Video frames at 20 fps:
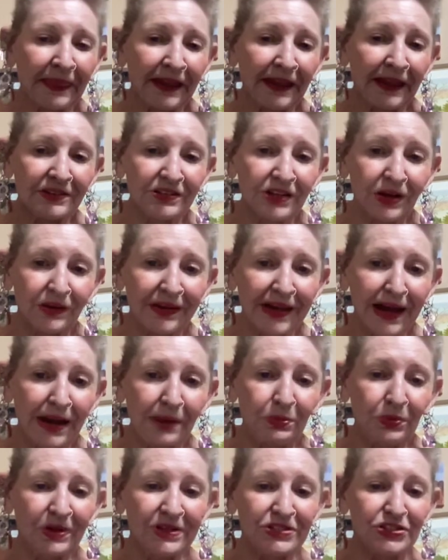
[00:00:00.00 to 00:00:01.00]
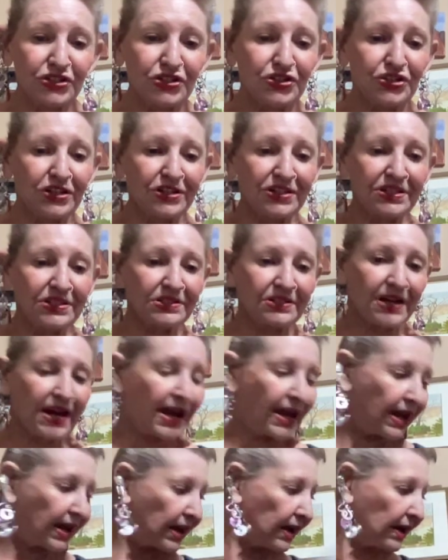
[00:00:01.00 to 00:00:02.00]
So that was just
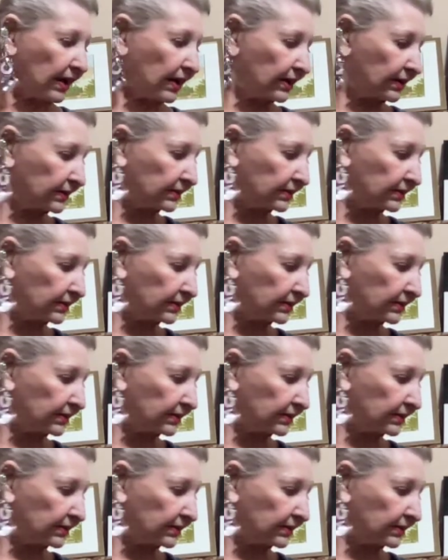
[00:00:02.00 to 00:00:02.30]
a